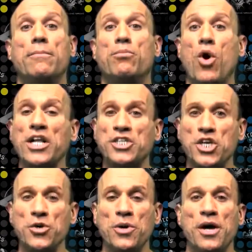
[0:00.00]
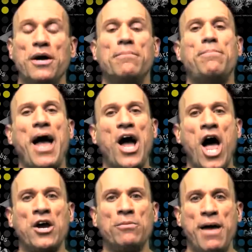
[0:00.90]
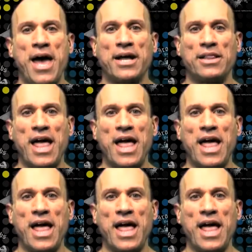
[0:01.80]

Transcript: brought to you by Iron Mag